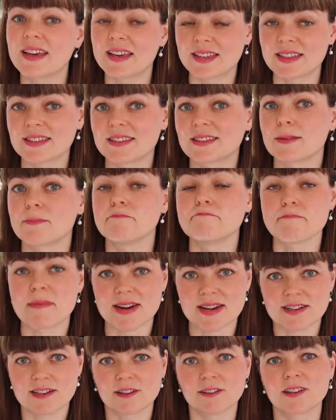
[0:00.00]
is
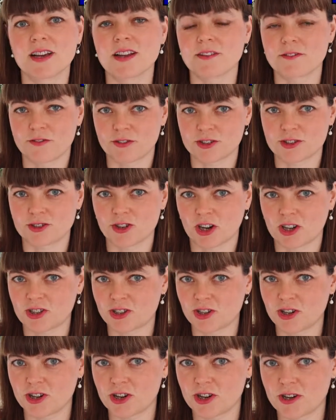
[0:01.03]
mental
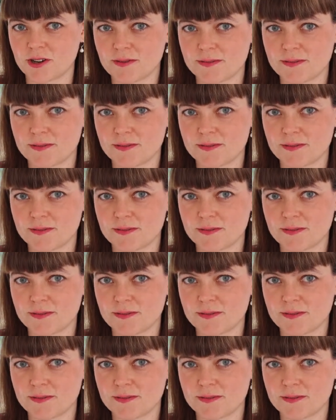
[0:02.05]
infrastructure.